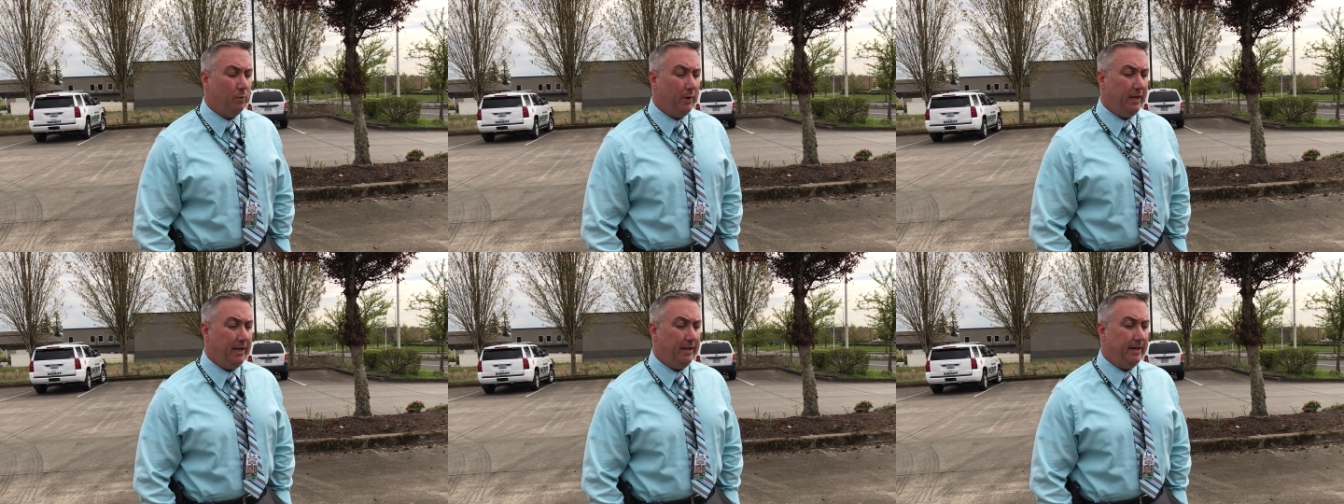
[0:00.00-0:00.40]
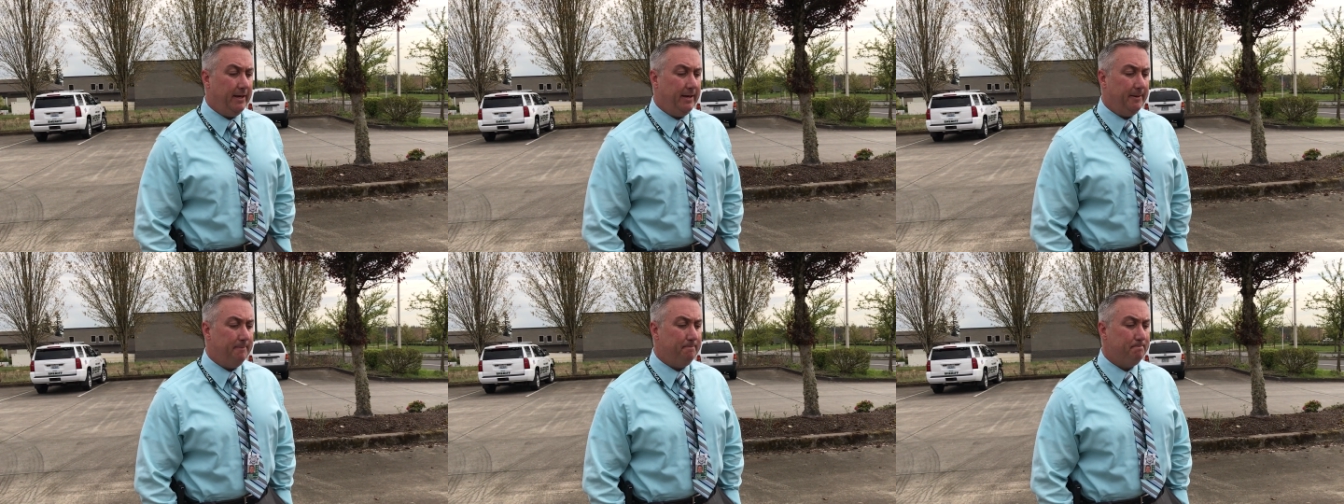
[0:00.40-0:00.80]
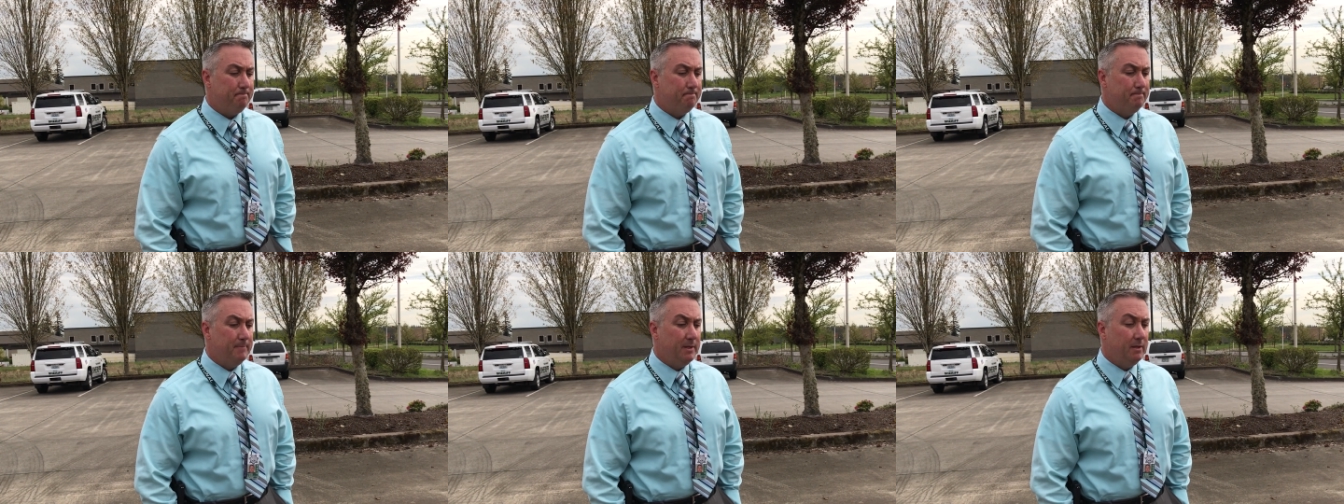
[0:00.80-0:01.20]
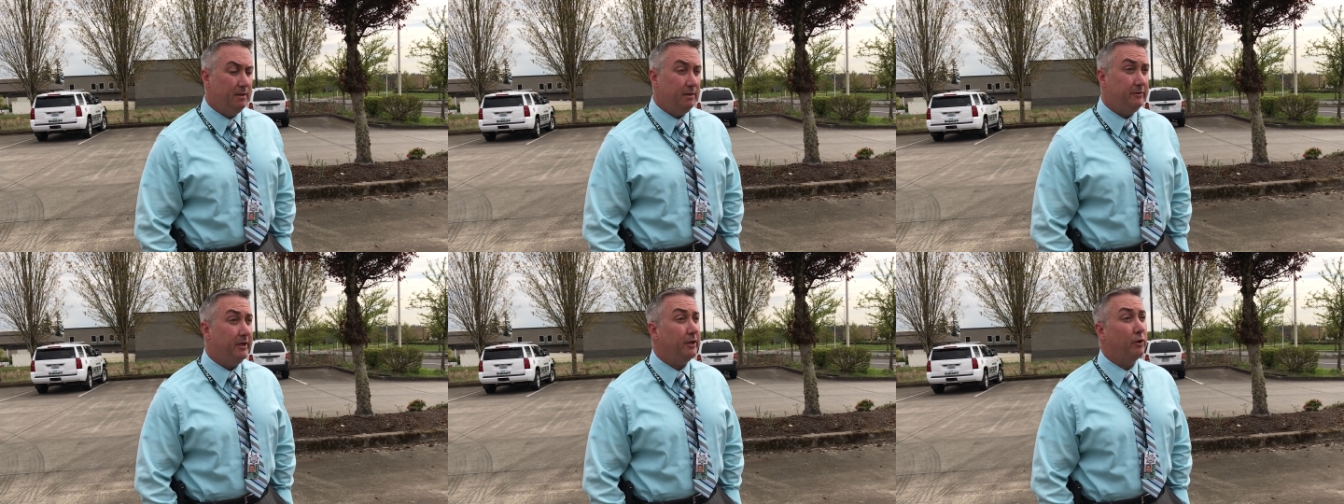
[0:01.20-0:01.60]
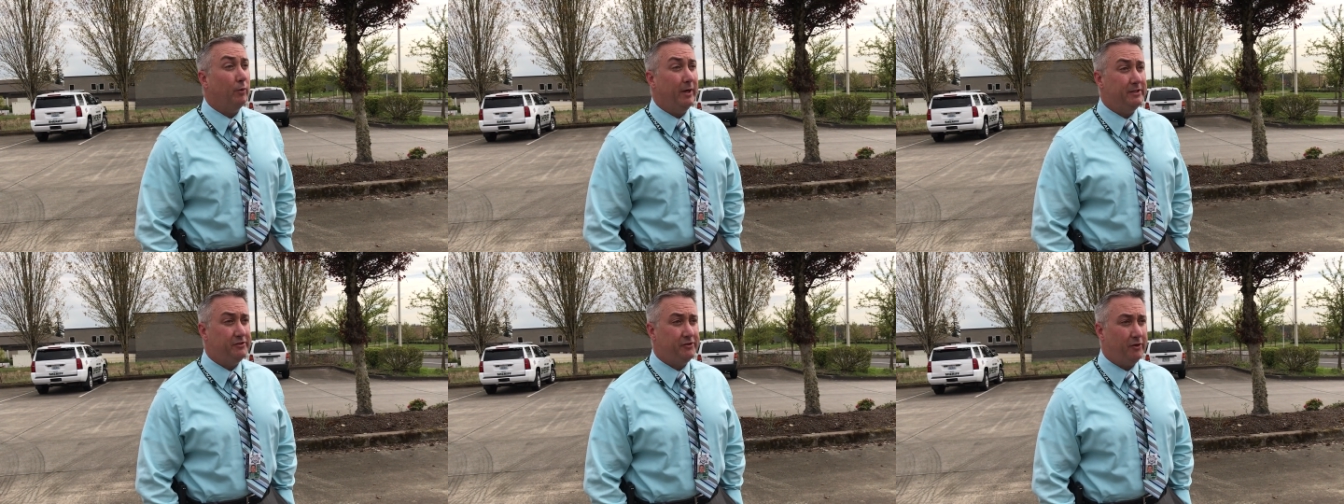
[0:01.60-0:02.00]
We did a
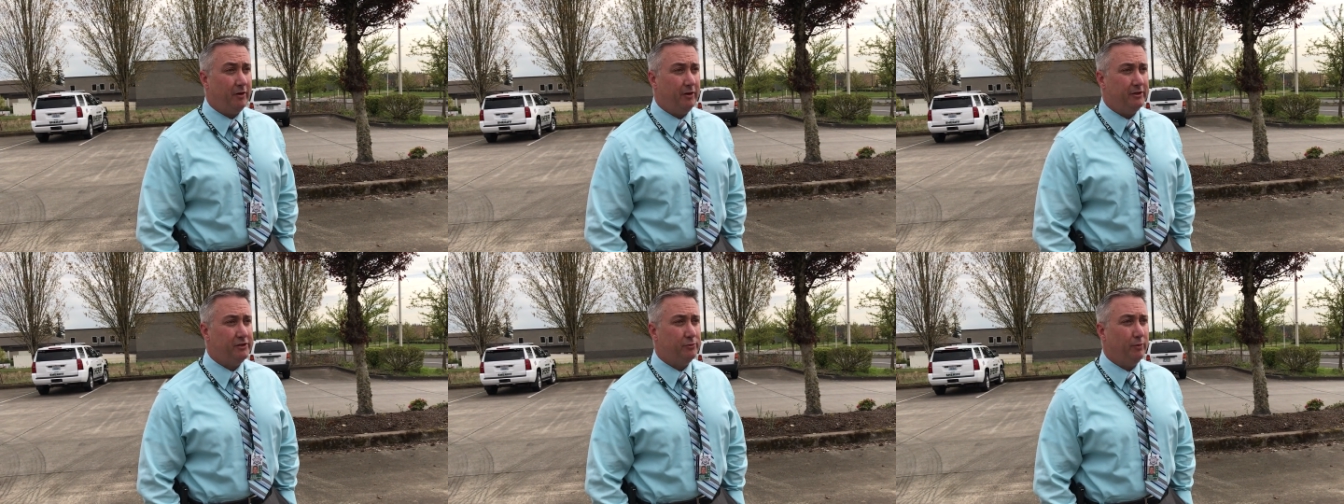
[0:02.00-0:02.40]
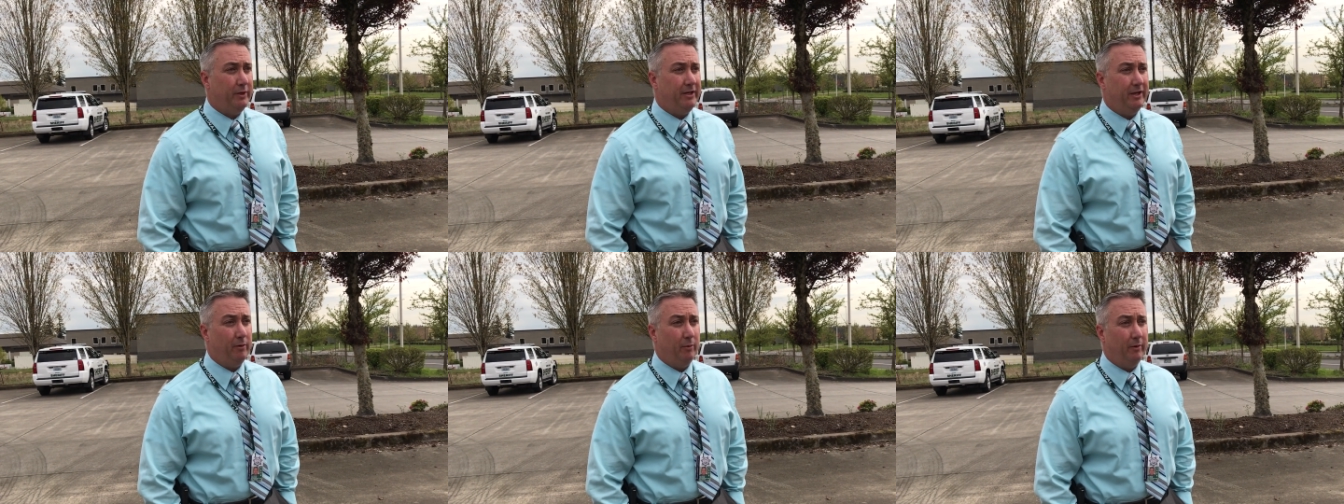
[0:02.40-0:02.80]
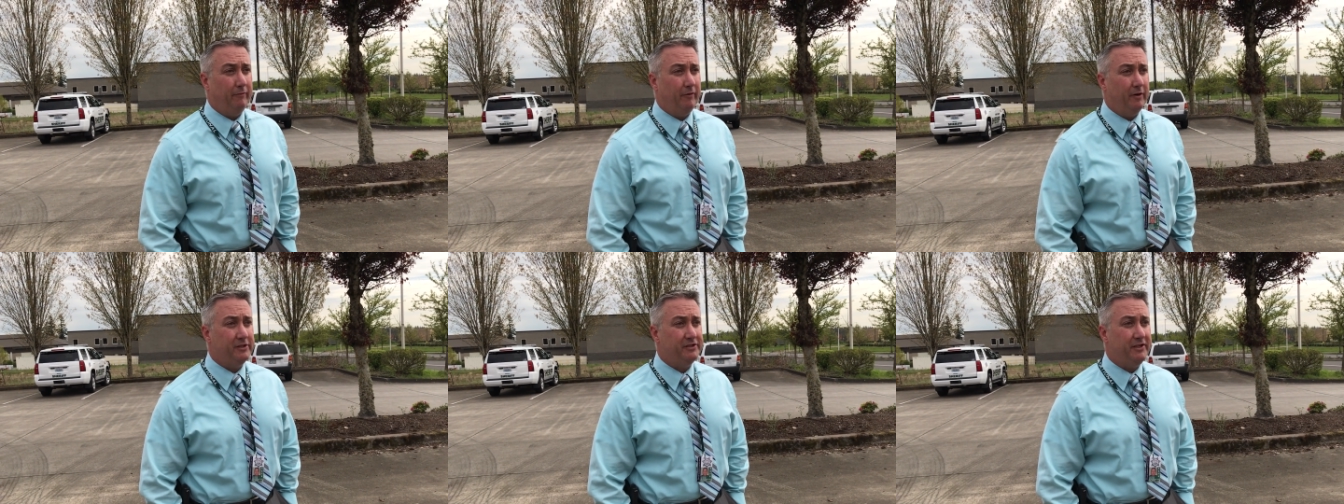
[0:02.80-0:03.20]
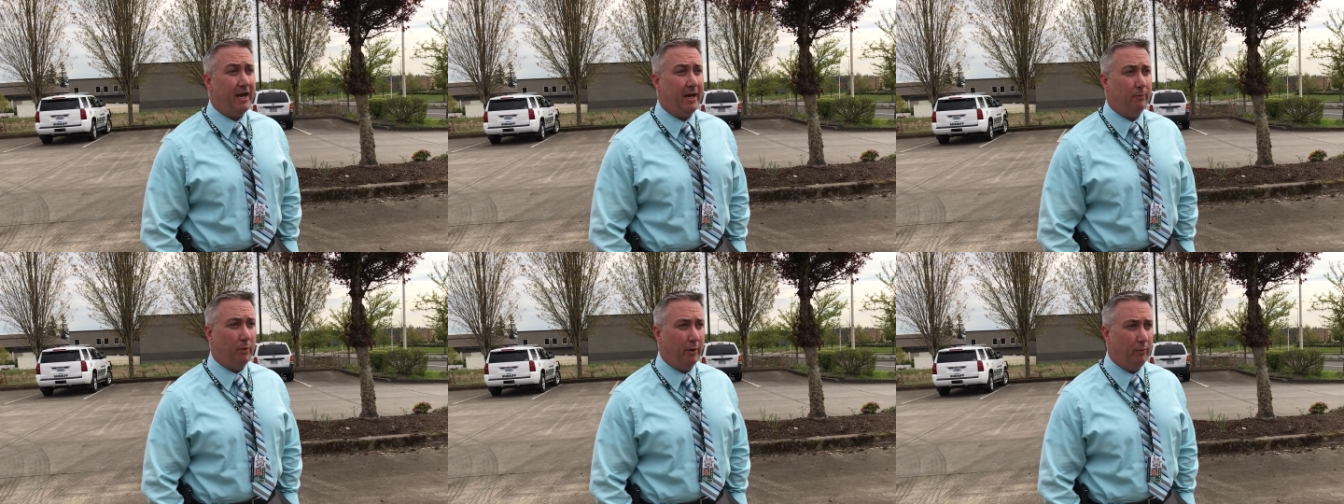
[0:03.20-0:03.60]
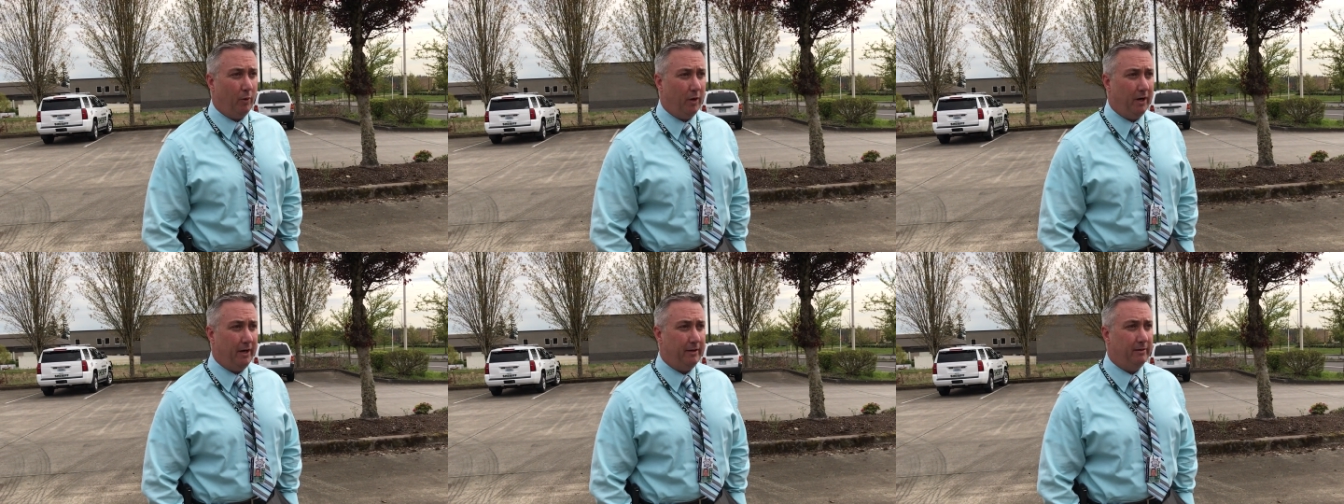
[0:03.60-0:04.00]
grid search, we did a reverse
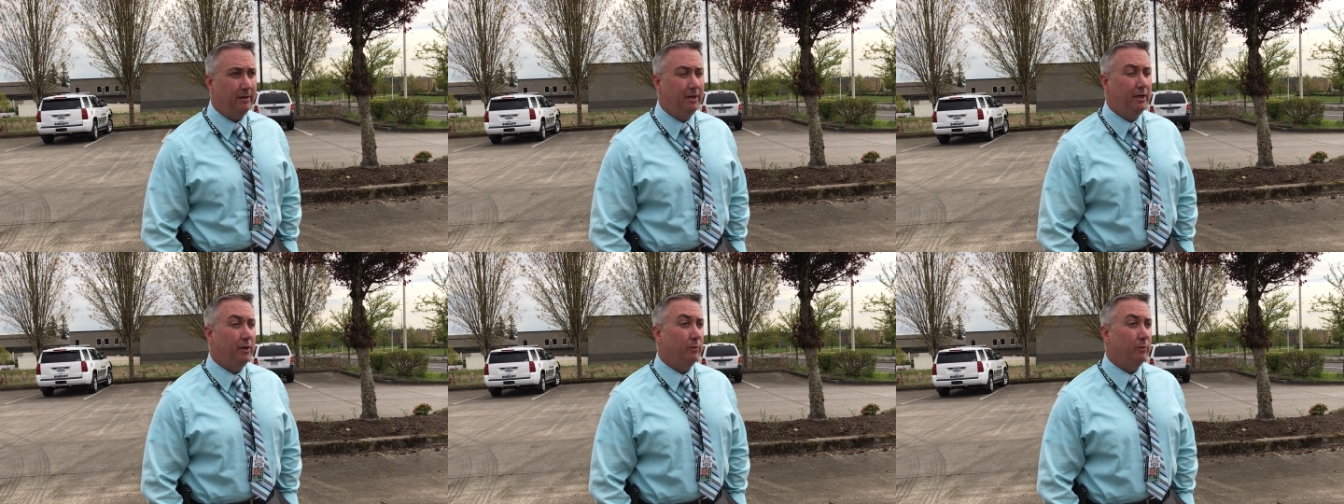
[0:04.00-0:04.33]
911,